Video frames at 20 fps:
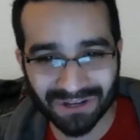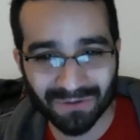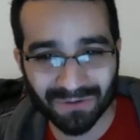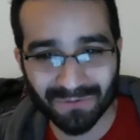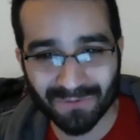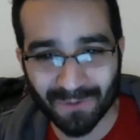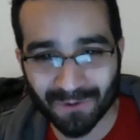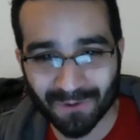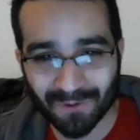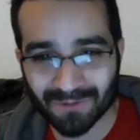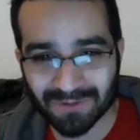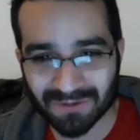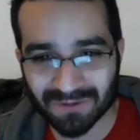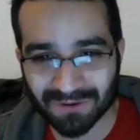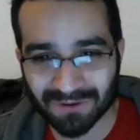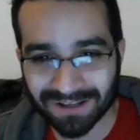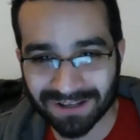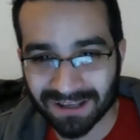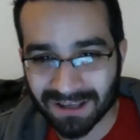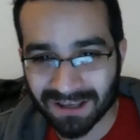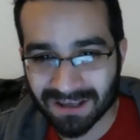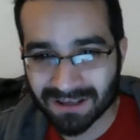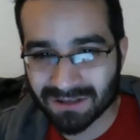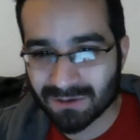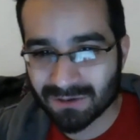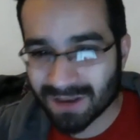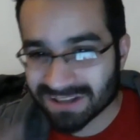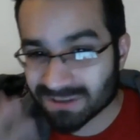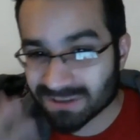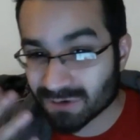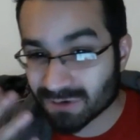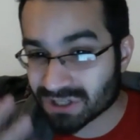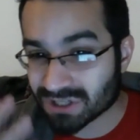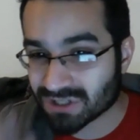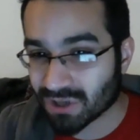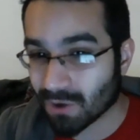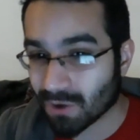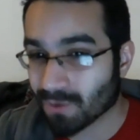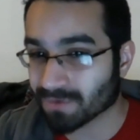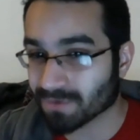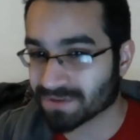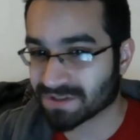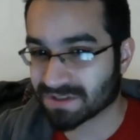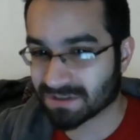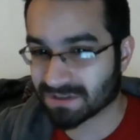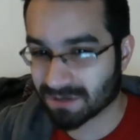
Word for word: in forums who are like, "You guys are adults,